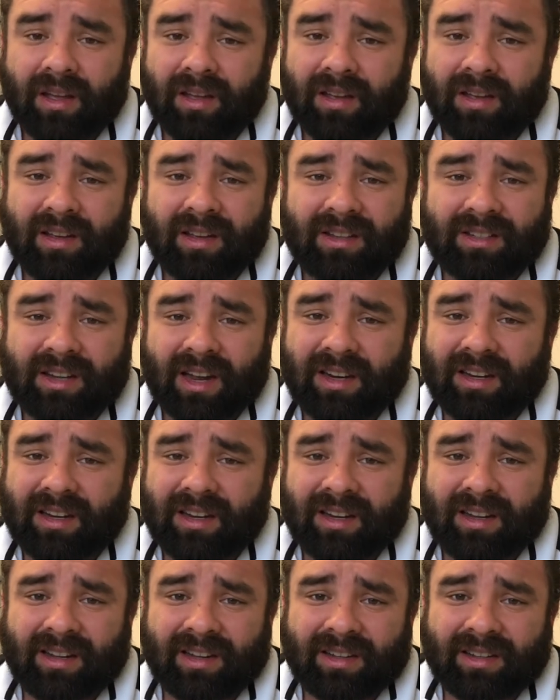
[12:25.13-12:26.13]
His
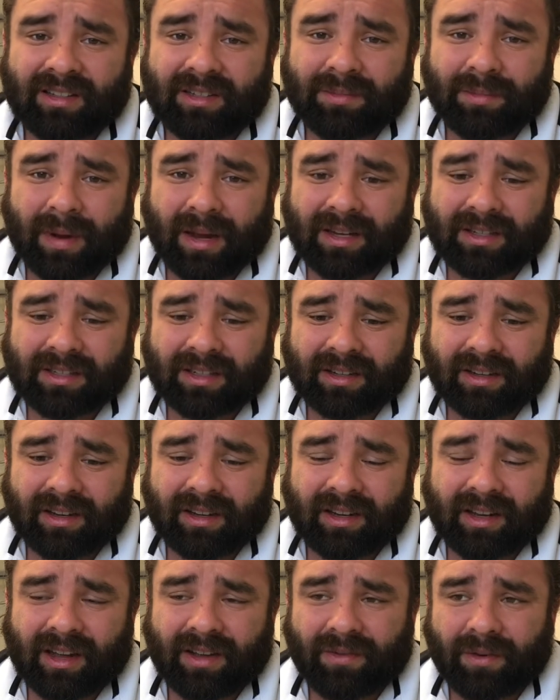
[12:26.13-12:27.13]
idea is
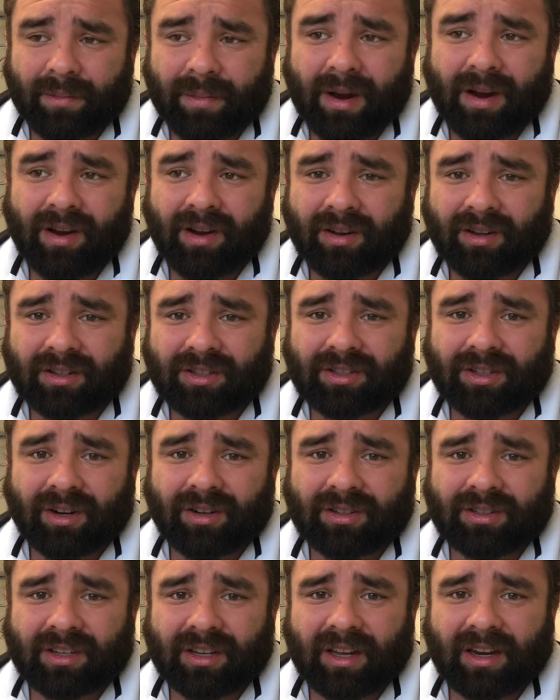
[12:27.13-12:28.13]
basically if America
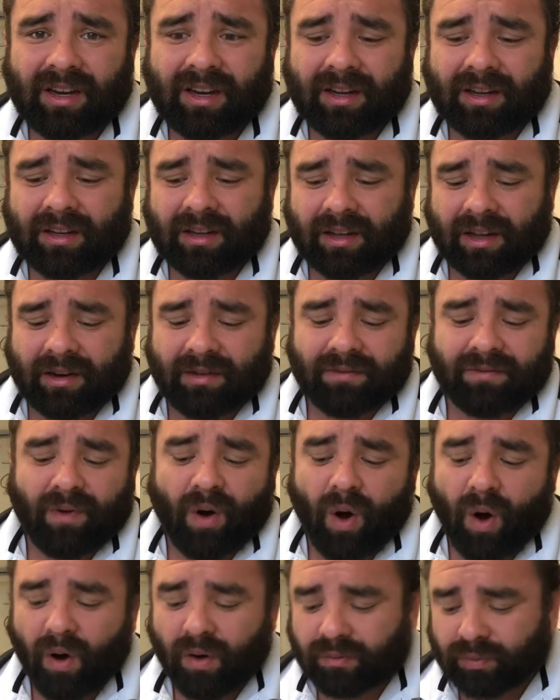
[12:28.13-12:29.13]
starts getting
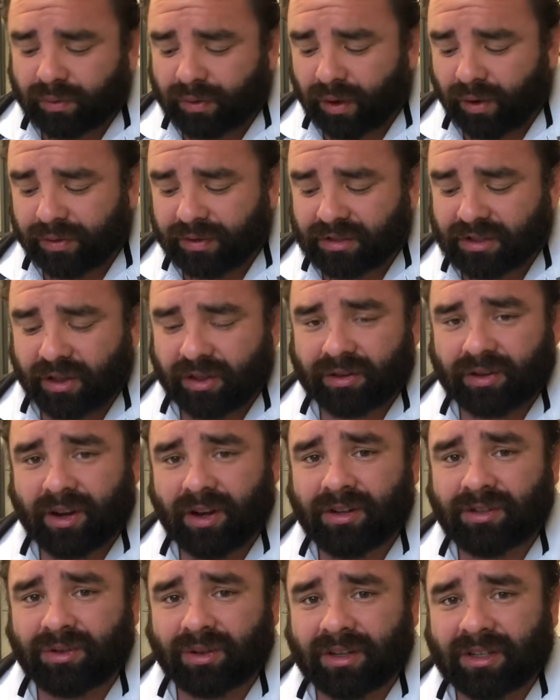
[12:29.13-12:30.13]
involved with all these other
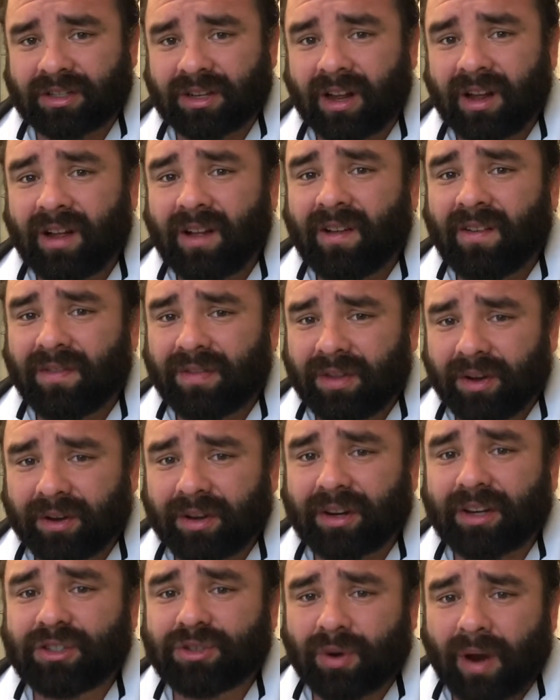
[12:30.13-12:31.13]
countries, they're
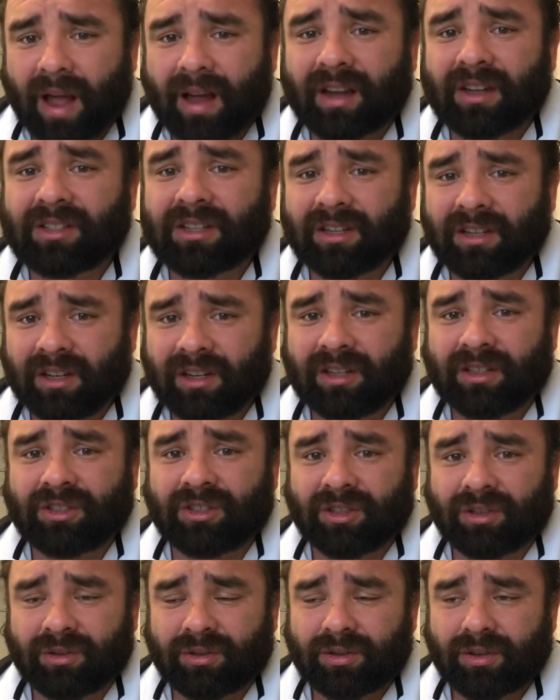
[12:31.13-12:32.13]
going to drag us into
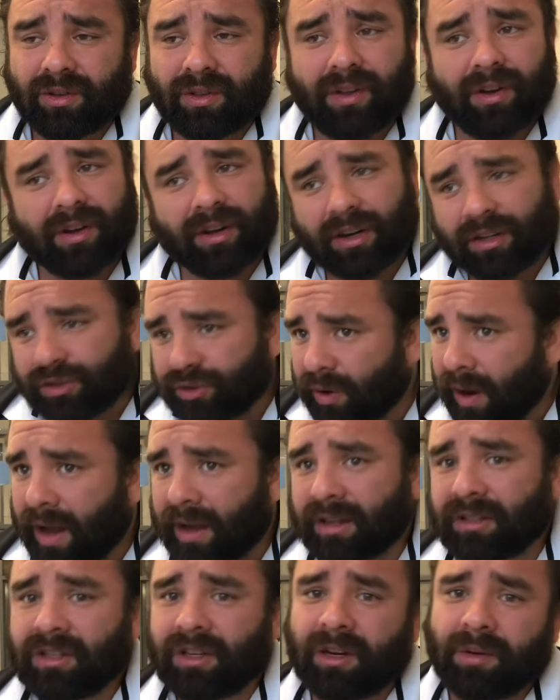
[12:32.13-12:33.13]
issues. They're going to drag
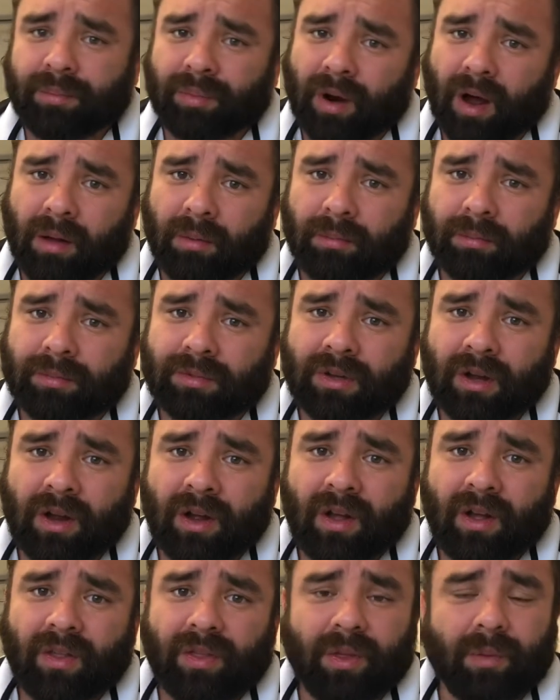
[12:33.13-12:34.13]
us into problems.
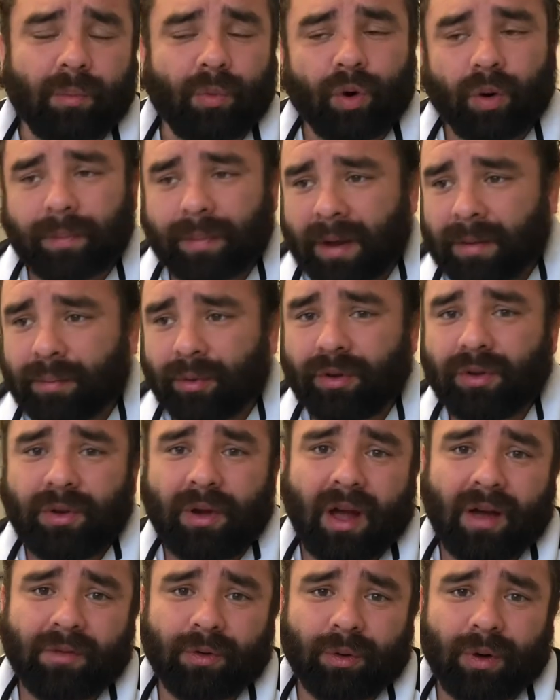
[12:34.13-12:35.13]
The more people you
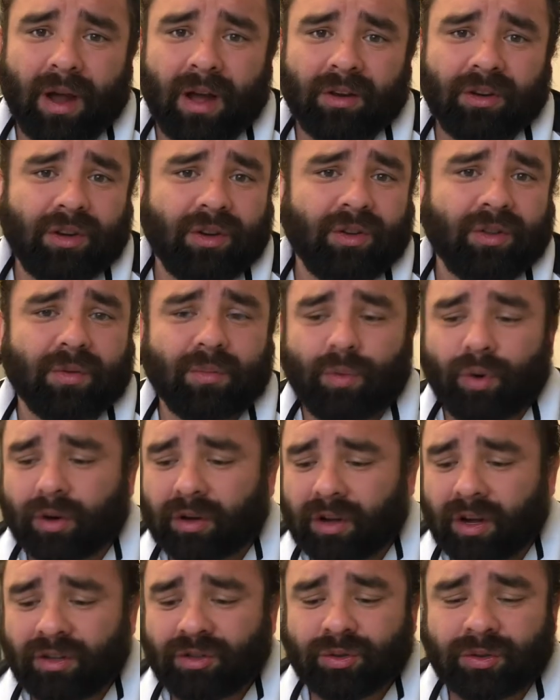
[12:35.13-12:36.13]
have around you, the more
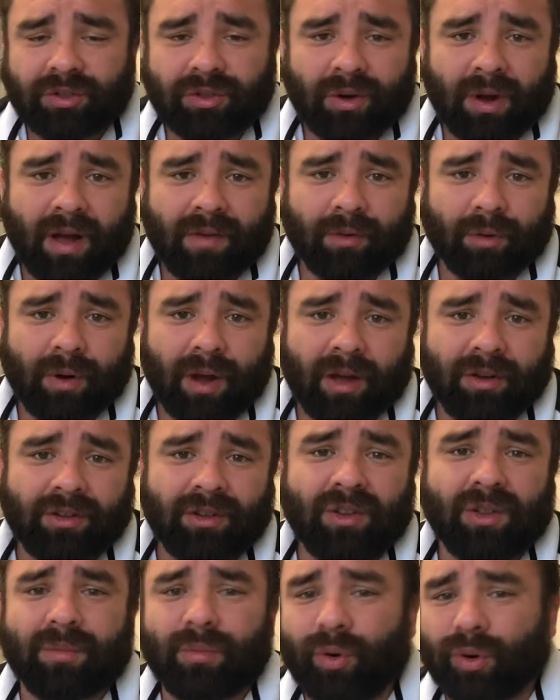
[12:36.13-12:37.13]
countries you have around
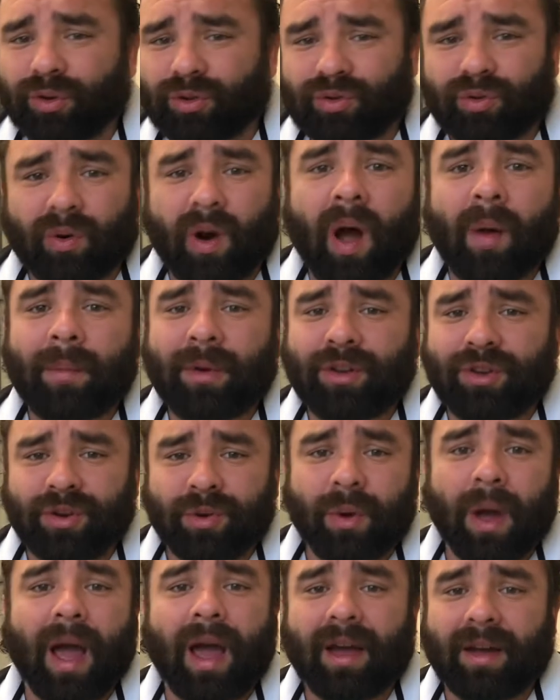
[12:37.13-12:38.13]
you, the more drama
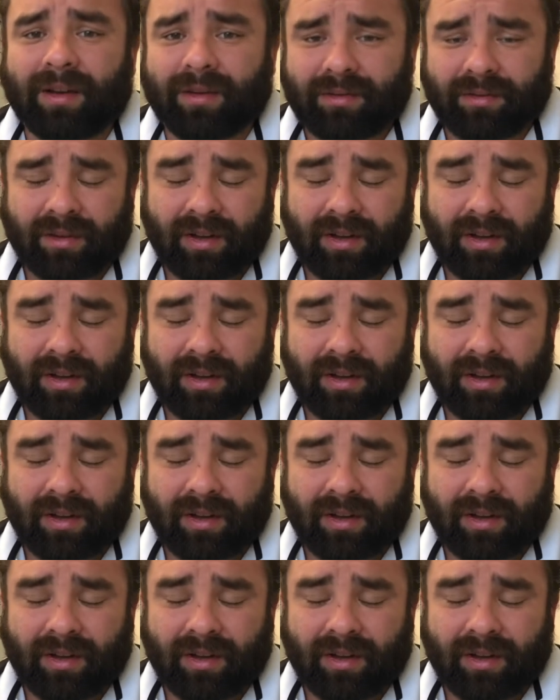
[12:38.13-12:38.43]
you have.